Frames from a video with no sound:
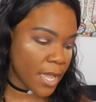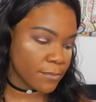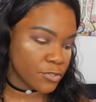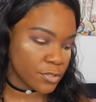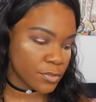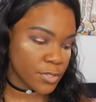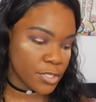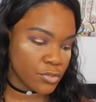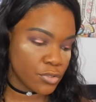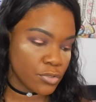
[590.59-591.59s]
I'm just
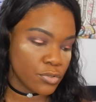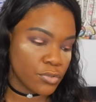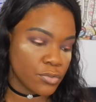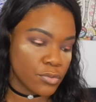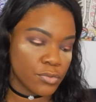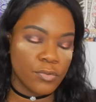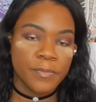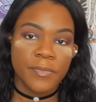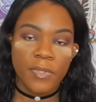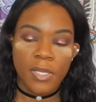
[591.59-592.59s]
going
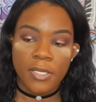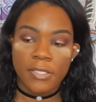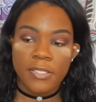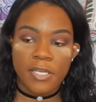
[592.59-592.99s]
to